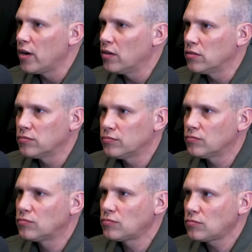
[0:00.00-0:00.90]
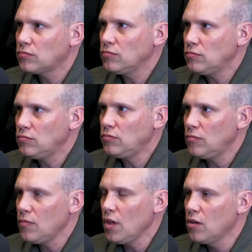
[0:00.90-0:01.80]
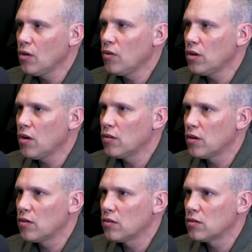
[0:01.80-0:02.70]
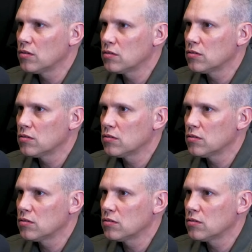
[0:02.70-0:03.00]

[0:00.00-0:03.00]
Okay. Who do you think they are?